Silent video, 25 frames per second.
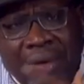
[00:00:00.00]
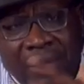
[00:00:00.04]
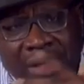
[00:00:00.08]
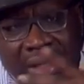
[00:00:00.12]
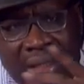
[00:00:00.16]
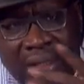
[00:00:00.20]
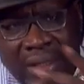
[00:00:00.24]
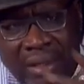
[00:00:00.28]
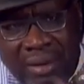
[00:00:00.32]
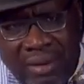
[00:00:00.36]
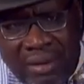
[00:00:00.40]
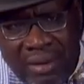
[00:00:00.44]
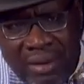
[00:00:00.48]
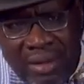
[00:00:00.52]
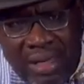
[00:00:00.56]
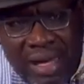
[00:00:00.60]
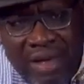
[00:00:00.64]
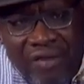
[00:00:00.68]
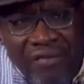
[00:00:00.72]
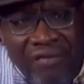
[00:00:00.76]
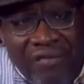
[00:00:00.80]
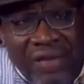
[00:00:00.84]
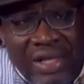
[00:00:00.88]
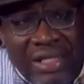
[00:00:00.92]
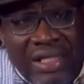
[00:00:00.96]
their
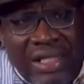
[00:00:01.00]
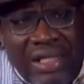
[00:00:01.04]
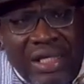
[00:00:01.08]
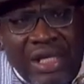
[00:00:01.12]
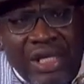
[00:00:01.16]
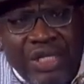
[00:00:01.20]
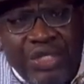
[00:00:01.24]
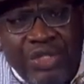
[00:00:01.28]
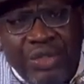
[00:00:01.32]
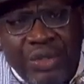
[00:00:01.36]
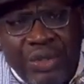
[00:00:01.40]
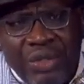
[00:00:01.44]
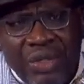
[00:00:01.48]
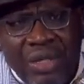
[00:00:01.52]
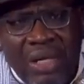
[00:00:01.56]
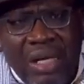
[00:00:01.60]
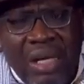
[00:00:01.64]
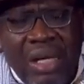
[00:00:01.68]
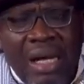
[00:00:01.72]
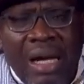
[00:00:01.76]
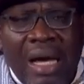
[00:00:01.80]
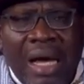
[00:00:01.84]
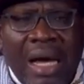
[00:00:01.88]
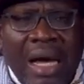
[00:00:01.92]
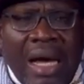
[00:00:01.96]
investigation.
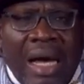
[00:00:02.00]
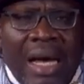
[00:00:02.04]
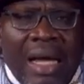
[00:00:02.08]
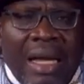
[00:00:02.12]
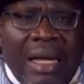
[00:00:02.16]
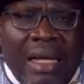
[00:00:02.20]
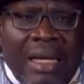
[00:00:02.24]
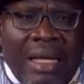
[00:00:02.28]
And